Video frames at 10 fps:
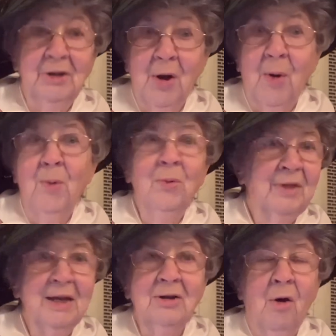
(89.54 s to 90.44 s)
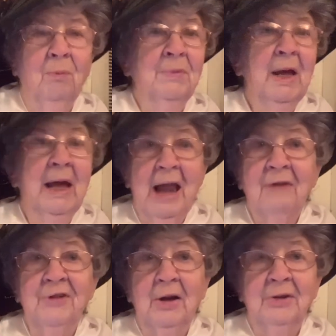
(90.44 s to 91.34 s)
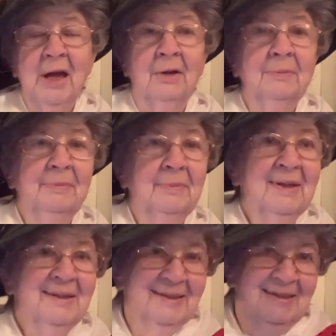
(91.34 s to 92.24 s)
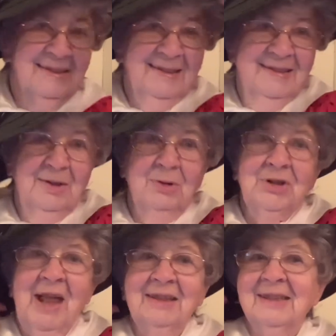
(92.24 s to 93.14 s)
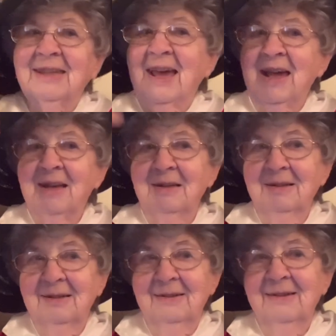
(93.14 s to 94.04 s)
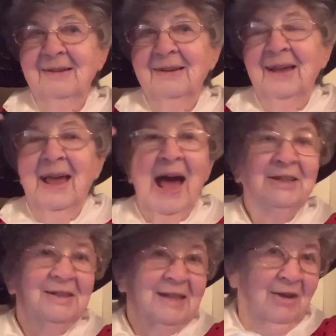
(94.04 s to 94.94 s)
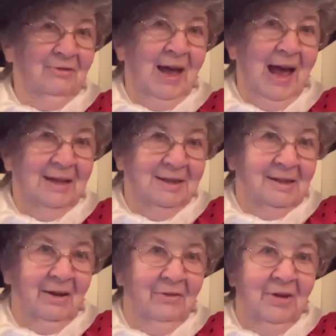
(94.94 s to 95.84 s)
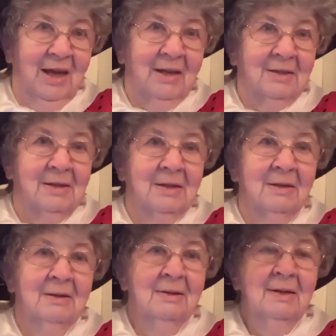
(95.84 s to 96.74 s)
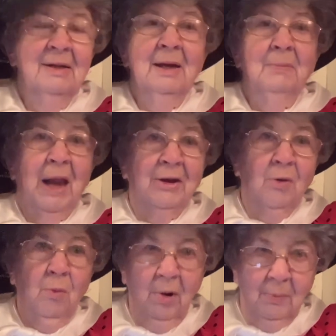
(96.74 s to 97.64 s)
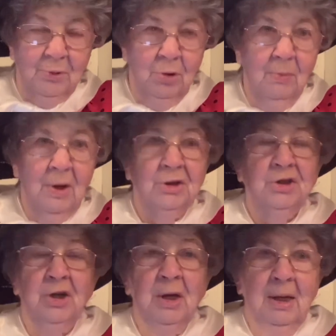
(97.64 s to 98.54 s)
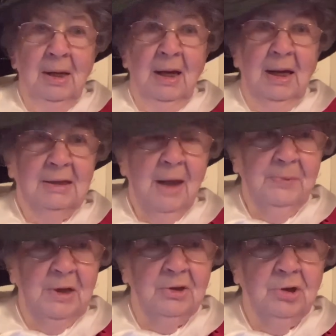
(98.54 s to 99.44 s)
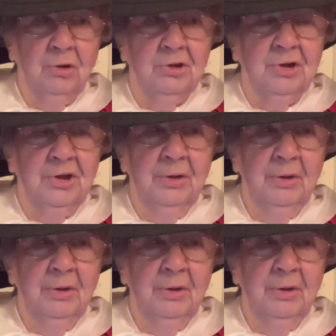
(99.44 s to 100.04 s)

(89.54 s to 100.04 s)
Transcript: no, they don't. And I found out. Don't you like this hat? I just have, I just love hats. But I don't wear them too much except in church.